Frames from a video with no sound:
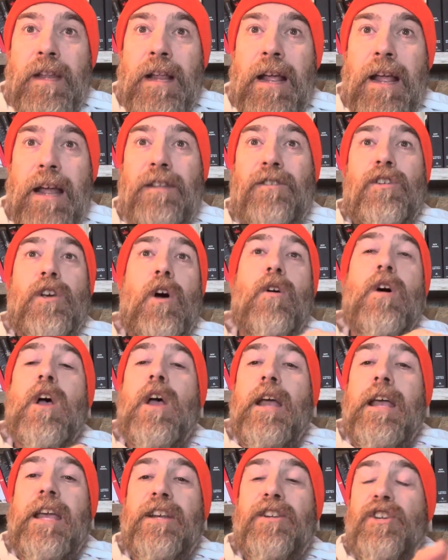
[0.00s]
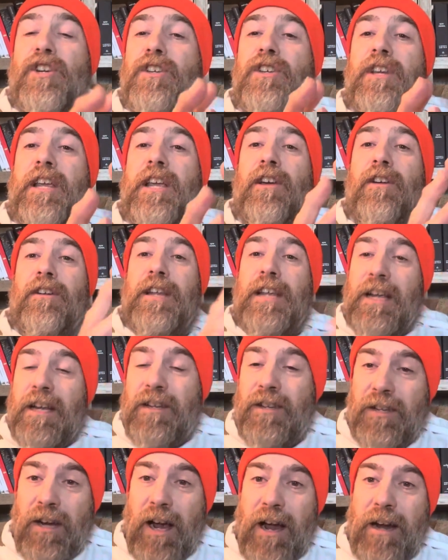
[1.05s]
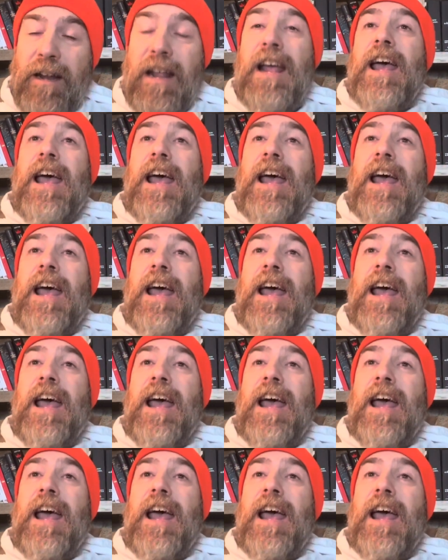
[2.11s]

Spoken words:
And so he just killed his son.